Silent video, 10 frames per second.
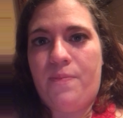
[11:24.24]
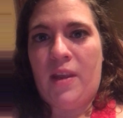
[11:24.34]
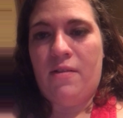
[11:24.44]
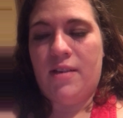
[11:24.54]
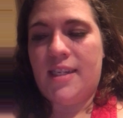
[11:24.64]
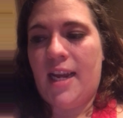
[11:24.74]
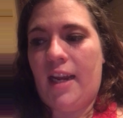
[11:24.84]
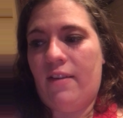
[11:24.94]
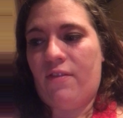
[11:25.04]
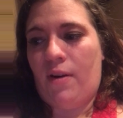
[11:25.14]
he was
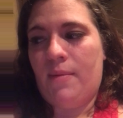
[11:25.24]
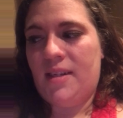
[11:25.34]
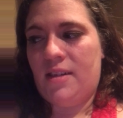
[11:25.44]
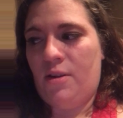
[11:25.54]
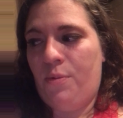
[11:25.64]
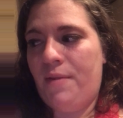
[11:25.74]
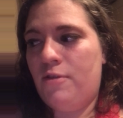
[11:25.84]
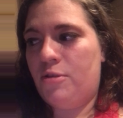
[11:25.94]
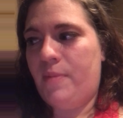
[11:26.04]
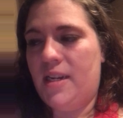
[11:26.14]
taken from us. So we've
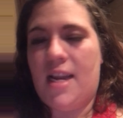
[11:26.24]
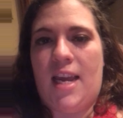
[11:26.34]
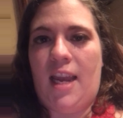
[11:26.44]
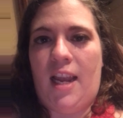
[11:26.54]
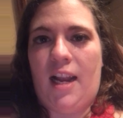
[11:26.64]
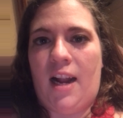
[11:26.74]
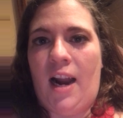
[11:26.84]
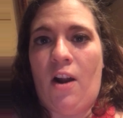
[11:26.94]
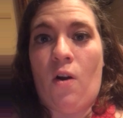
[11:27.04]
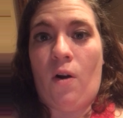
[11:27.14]
just been taking it
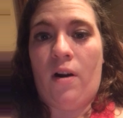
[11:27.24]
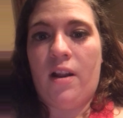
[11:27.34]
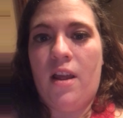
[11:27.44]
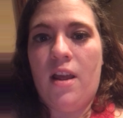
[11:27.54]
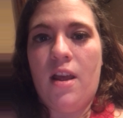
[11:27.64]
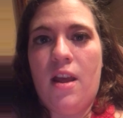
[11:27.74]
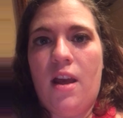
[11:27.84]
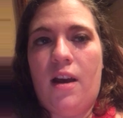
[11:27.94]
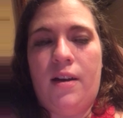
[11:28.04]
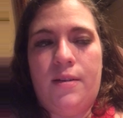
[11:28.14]
kind of hard.
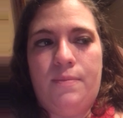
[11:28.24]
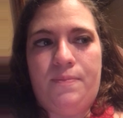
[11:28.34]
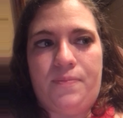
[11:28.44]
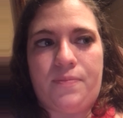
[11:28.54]
I've